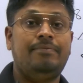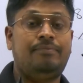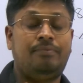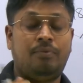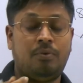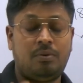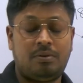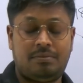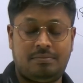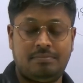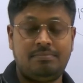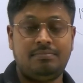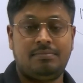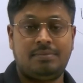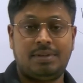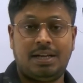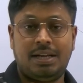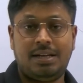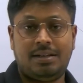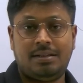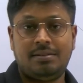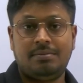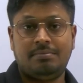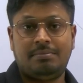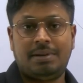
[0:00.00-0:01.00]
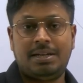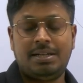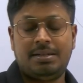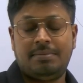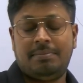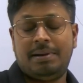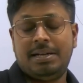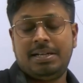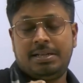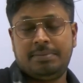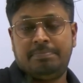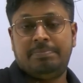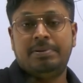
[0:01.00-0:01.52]
4, right?
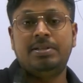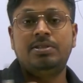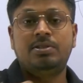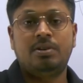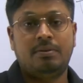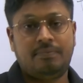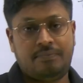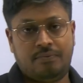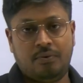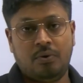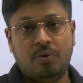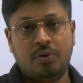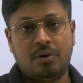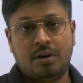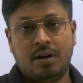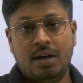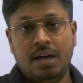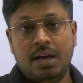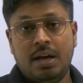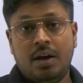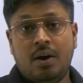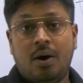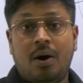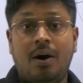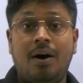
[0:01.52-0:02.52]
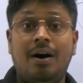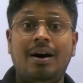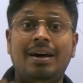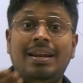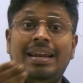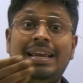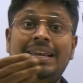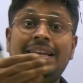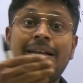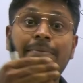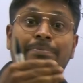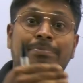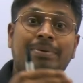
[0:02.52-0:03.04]
Multiples of 4 are
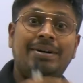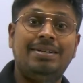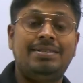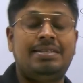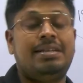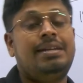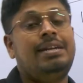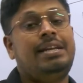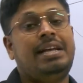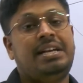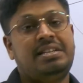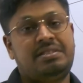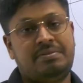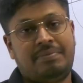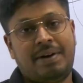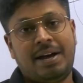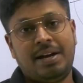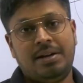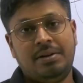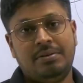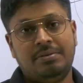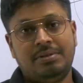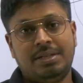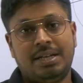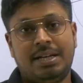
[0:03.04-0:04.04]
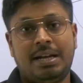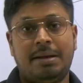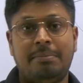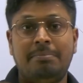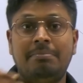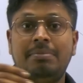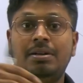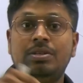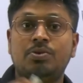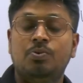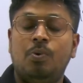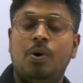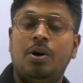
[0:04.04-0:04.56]
in a percentage value. The
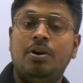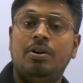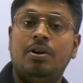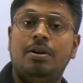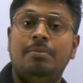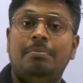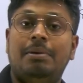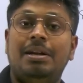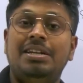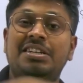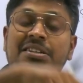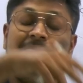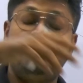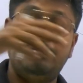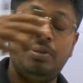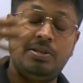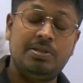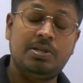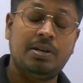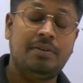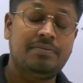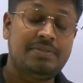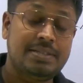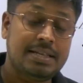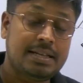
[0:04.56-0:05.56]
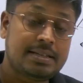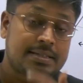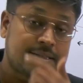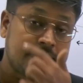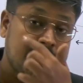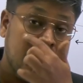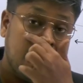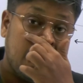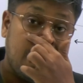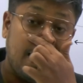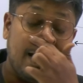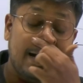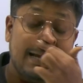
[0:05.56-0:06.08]
numbers, what are all multiples of 6
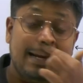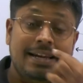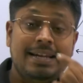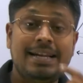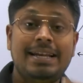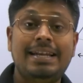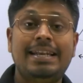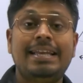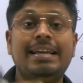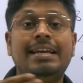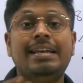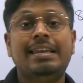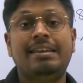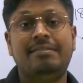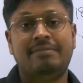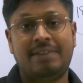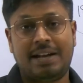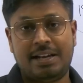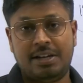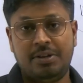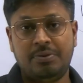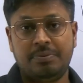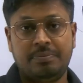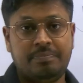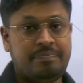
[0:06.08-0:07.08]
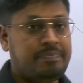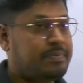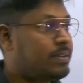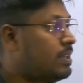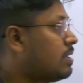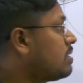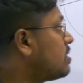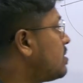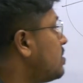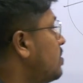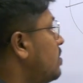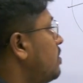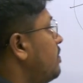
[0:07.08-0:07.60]
are in a degree value.
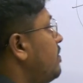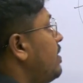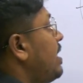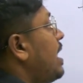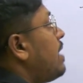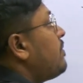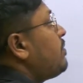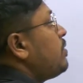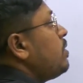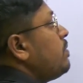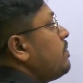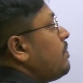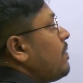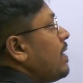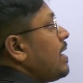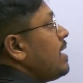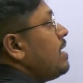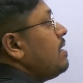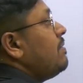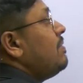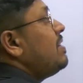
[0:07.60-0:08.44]
So we have to find